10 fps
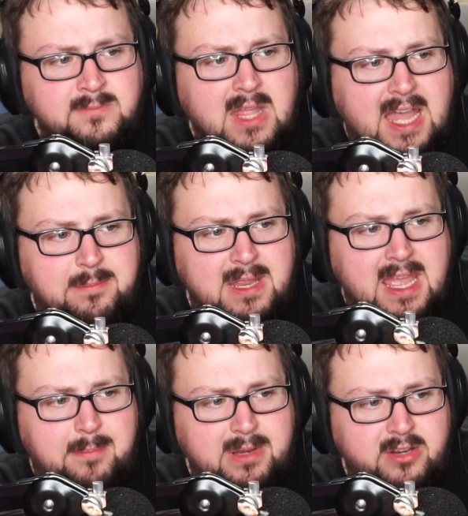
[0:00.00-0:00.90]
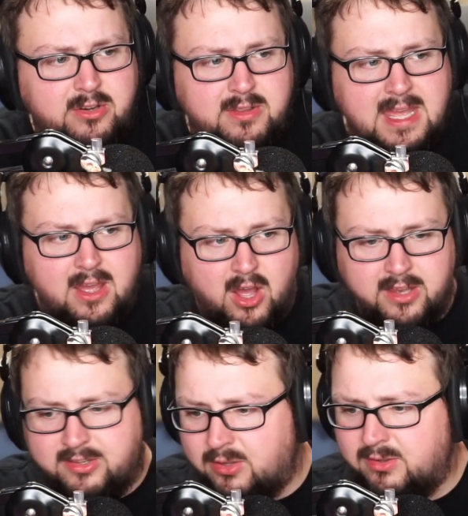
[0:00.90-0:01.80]
I'd be happy to do that.
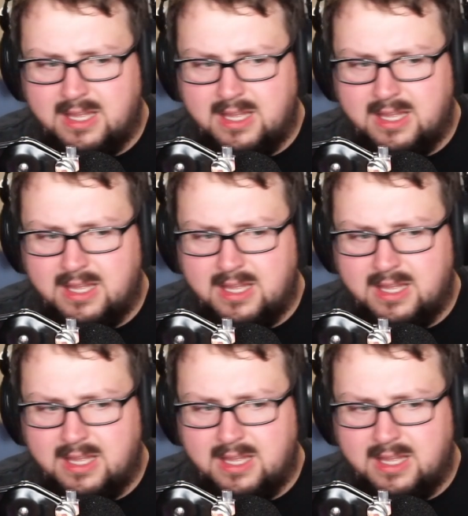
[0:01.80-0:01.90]
Also,